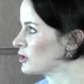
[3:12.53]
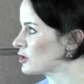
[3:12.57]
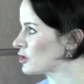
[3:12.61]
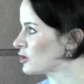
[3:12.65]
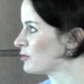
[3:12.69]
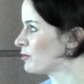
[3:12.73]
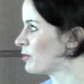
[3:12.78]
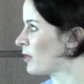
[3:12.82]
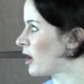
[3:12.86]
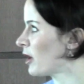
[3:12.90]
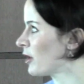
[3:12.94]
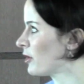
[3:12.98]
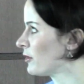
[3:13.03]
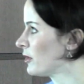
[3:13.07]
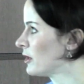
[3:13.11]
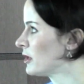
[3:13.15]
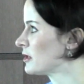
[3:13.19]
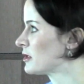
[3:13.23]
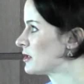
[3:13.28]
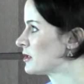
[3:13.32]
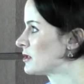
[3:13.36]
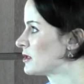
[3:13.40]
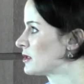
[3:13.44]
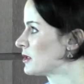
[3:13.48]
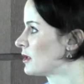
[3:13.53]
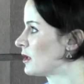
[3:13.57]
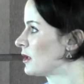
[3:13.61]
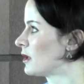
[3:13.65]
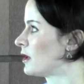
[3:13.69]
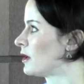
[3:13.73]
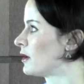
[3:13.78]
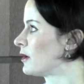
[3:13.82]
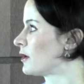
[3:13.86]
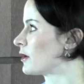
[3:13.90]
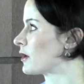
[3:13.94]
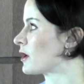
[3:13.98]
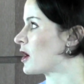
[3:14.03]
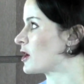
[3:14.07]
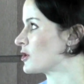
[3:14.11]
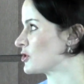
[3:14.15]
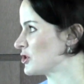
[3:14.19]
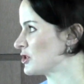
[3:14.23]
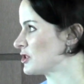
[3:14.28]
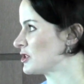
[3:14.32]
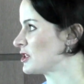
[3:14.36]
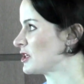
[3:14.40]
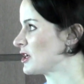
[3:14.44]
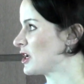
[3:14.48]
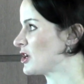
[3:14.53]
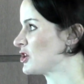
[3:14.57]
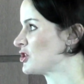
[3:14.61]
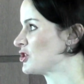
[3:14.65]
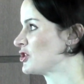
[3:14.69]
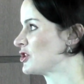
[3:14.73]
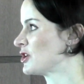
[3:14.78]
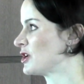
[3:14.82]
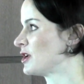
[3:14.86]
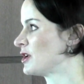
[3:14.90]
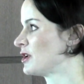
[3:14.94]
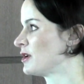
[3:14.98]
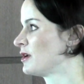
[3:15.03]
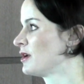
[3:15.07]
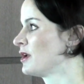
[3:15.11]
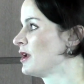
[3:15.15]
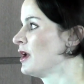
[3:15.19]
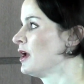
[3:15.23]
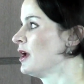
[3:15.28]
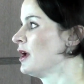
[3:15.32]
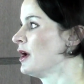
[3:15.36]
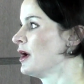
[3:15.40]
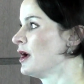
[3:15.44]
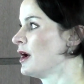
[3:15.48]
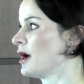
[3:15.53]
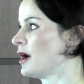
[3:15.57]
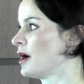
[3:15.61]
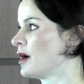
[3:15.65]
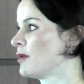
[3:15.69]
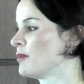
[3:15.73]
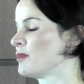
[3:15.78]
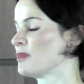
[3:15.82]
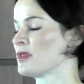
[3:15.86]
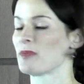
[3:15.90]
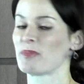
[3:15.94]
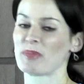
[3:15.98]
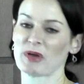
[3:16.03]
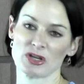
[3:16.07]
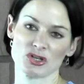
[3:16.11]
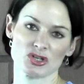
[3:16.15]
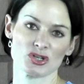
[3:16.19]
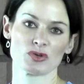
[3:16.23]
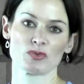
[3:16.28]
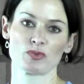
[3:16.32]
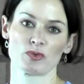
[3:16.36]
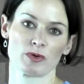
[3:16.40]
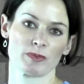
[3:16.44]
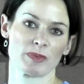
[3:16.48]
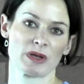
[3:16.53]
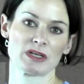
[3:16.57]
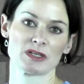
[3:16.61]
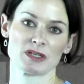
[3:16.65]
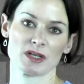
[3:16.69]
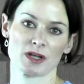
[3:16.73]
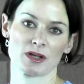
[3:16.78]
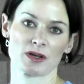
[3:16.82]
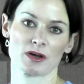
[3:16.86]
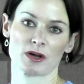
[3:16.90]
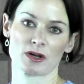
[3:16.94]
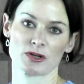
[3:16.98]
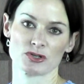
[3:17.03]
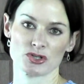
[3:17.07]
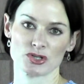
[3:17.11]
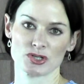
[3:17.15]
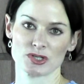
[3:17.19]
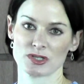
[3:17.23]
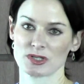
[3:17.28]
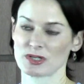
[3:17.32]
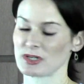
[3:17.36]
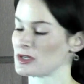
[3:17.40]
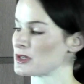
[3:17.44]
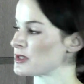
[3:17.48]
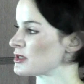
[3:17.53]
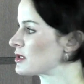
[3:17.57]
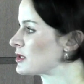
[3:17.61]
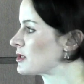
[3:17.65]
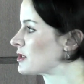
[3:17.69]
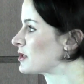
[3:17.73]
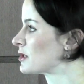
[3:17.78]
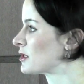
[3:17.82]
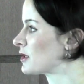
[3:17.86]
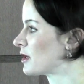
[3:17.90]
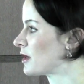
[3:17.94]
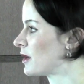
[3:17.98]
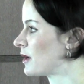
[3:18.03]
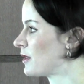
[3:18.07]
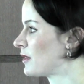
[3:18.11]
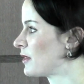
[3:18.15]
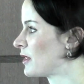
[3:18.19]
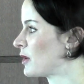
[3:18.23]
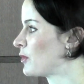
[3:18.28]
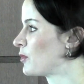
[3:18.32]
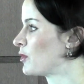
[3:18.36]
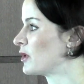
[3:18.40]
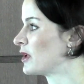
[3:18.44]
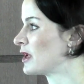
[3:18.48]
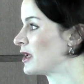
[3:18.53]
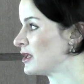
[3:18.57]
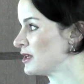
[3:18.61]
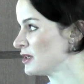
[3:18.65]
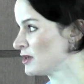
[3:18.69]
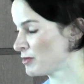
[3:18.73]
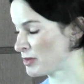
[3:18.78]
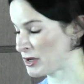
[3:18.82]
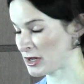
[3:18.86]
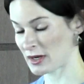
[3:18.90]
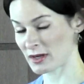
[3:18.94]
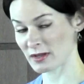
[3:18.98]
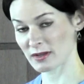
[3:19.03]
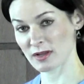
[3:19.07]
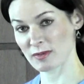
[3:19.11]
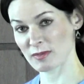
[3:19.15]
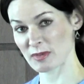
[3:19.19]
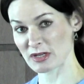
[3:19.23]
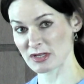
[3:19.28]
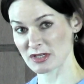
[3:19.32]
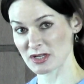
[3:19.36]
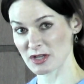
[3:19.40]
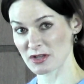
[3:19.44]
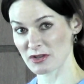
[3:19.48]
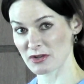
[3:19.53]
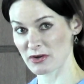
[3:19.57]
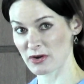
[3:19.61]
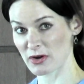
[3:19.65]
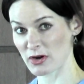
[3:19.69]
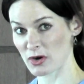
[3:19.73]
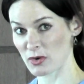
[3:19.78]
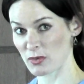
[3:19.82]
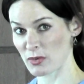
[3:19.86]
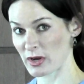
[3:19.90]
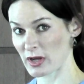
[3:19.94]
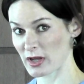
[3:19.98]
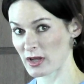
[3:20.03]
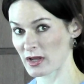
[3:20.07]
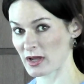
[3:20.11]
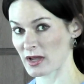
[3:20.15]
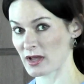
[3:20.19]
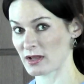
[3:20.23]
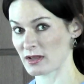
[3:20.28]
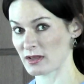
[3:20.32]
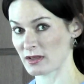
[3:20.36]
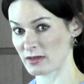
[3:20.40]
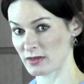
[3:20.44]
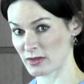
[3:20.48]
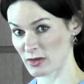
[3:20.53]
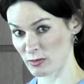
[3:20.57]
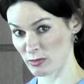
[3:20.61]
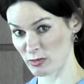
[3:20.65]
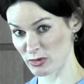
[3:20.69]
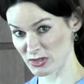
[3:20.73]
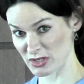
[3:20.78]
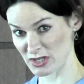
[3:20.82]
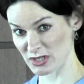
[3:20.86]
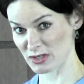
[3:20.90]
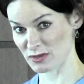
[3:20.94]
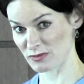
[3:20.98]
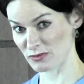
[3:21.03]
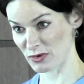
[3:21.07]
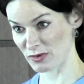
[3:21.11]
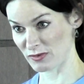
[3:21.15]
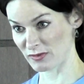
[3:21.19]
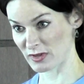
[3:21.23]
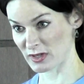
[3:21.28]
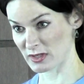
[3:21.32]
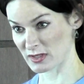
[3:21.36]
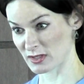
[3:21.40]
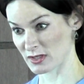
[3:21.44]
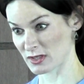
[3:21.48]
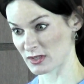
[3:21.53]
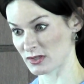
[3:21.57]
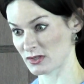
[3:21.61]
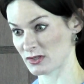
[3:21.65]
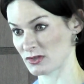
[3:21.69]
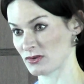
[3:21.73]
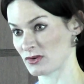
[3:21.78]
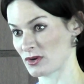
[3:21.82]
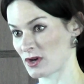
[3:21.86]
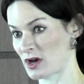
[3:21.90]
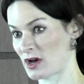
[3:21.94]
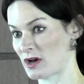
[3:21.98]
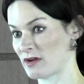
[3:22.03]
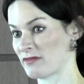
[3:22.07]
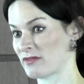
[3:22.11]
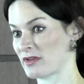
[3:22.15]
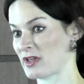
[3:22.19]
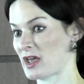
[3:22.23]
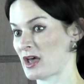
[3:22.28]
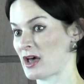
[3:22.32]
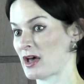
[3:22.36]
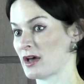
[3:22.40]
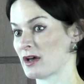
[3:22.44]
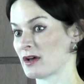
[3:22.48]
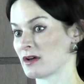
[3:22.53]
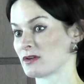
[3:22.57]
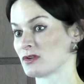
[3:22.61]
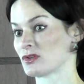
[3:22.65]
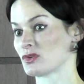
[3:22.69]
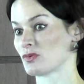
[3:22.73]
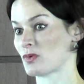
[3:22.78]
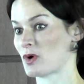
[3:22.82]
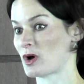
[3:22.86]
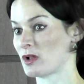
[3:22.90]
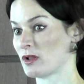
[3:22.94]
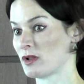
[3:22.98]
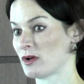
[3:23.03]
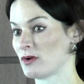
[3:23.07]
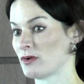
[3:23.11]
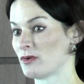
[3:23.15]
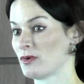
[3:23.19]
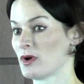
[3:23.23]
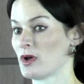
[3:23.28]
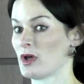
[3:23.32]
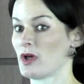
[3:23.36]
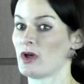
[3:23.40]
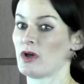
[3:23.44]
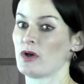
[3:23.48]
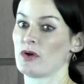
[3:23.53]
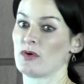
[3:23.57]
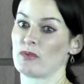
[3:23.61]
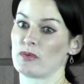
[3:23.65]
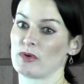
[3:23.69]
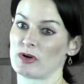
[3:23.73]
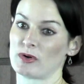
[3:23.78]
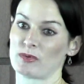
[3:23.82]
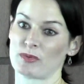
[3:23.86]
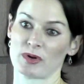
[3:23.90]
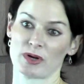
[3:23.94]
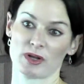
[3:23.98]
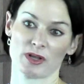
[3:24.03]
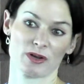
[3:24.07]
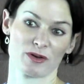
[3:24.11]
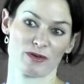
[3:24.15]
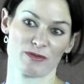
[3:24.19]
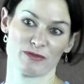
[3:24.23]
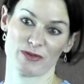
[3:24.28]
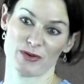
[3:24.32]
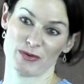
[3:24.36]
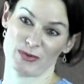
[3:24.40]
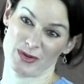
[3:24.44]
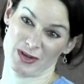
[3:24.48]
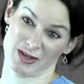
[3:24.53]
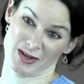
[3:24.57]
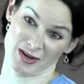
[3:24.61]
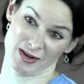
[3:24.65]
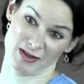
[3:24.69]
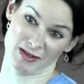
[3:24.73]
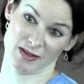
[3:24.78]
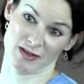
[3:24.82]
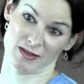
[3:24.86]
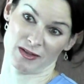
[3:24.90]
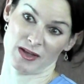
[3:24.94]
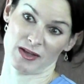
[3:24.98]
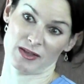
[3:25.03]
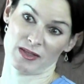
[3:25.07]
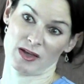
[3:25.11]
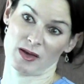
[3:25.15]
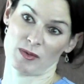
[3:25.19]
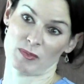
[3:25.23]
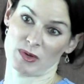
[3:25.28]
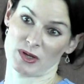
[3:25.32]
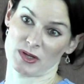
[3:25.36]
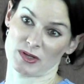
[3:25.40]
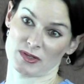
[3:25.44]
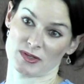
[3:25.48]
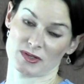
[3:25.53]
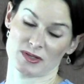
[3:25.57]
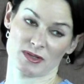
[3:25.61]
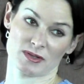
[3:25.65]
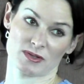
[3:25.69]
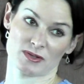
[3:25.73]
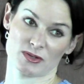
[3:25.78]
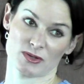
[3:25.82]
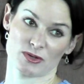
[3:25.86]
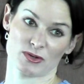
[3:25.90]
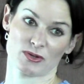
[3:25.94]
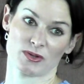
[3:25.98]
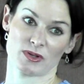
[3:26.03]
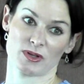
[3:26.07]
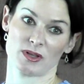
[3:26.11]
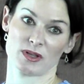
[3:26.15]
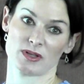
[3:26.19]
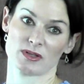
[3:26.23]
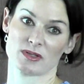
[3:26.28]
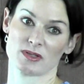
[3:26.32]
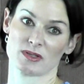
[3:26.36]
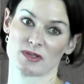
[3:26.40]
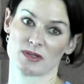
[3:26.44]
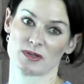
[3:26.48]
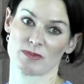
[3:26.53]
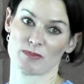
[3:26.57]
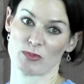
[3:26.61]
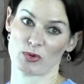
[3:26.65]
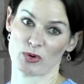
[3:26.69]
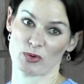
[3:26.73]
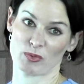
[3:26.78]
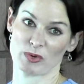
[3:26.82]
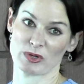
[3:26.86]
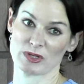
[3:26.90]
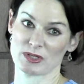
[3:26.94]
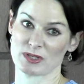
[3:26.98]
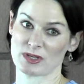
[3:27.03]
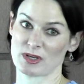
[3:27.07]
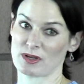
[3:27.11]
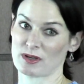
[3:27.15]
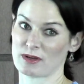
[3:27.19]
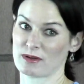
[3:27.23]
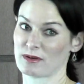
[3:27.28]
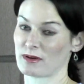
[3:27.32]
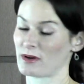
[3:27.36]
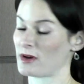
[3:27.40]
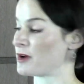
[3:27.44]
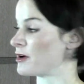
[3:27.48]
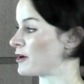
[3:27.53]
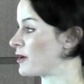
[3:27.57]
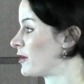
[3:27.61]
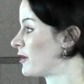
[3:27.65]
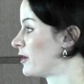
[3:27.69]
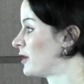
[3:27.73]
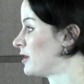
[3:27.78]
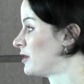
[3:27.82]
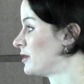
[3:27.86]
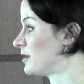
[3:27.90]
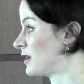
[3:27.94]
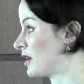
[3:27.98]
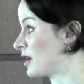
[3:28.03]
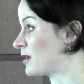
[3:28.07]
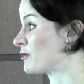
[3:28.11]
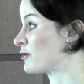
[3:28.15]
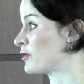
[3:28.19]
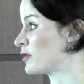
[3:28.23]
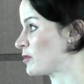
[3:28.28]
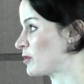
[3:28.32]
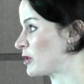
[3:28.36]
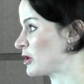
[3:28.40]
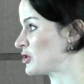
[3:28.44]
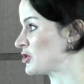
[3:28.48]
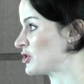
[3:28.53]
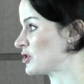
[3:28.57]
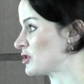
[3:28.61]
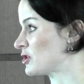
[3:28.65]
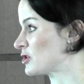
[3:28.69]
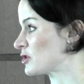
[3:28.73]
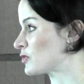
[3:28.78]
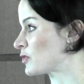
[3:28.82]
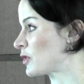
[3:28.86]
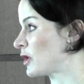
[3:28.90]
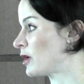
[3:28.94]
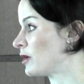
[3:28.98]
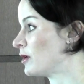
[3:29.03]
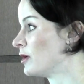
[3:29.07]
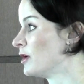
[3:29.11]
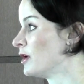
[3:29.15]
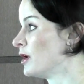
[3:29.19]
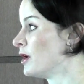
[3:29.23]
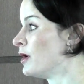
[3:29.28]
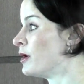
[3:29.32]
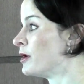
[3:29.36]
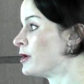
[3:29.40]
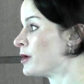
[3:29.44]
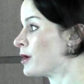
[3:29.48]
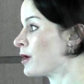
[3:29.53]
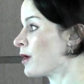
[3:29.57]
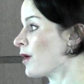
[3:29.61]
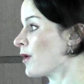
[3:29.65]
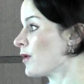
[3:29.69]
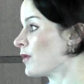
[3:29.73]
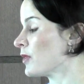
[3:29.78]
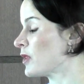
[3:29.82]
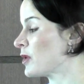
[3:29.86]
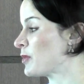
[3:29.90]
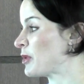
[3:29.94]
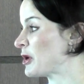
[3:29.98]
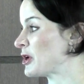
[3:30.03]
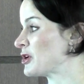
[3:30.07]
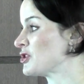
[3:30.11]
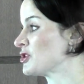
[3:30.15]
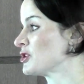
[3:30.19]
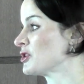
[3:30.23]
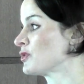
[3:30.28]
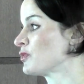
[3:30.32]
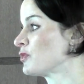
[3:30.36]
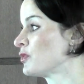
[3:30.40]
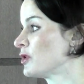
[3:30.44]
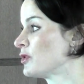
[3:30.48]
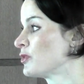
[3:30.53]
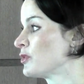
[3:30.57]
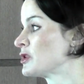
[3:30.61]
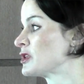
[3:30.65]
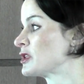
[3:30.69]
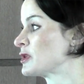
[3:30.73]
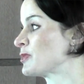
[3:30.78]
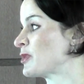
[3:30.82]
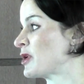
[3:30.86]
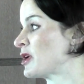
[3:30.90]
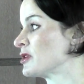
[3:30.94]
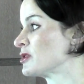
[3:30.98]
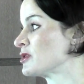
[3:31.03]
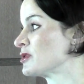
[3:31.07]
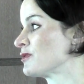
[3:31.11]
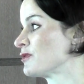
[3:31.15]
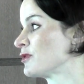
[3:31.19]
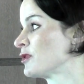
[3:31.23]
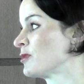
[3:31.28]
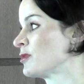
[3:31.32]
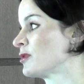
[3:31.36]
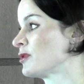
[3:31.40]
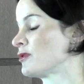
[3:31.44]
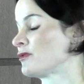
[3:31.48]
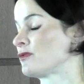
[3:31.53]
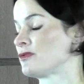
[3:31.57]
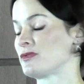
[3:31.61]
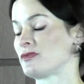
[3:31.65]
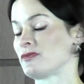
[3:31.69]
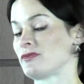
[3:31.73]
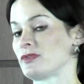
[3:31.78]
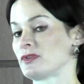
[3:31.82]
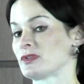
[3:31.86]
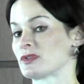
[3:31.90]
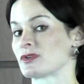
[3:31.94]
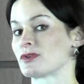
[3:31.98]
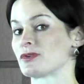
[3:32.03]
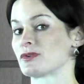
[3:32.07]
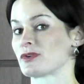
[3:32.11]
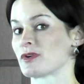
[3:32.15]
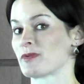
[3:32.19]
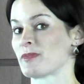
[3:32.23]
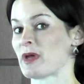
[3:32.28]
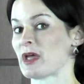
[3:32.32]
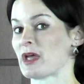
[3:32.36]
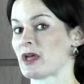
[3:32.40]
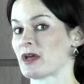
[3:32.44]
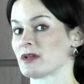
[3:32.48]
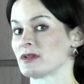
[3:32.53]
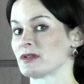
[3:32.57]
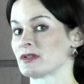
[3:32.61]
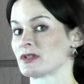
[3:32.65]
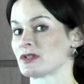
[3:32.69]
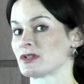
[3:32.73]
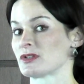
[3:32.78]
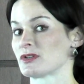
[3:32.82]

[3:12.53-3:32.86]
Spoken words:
So moderates or conscious sedation, the patient will maintain consciousness. They will independently maintain their airway and their protective reflexes. So cough, gag, swallow. We don't want to interfere with anything like that, because then certainly that's more risky on our end and for the patient as well. The patient will respond to verbal or physical commands.